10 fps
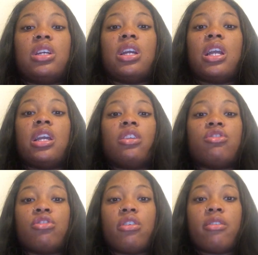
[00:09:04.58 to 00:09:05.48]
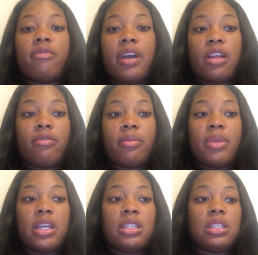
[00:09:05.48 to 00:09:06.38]
can gain a stronger following
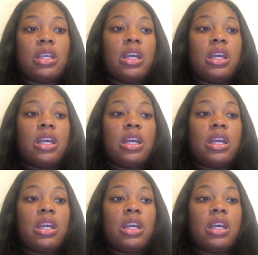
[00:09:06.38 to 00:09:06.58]
base.